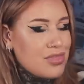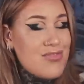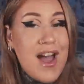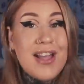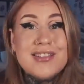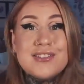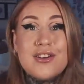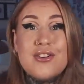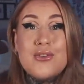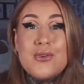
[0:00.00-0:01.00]
That is
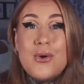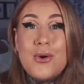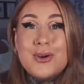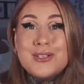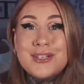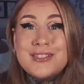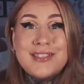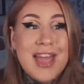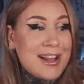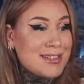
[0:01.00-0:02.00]
a gorgeous
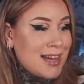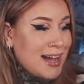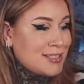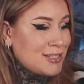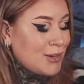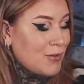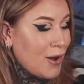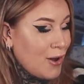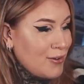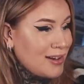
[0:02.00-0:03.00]
neck tattoo.
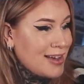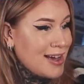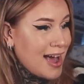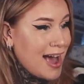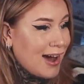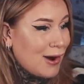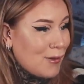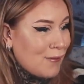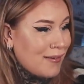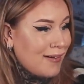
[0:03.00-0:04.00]
Holy
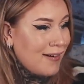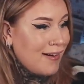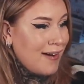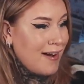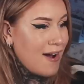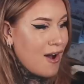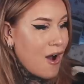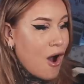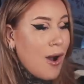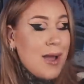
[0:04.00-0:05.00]
cow.
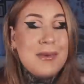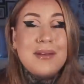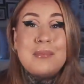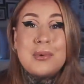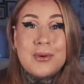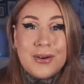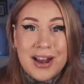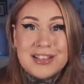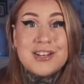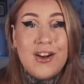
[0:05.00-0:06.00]
I'm
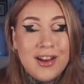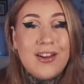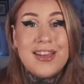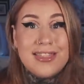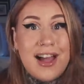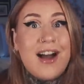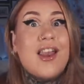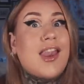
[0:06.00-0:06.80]
impressed. I like that a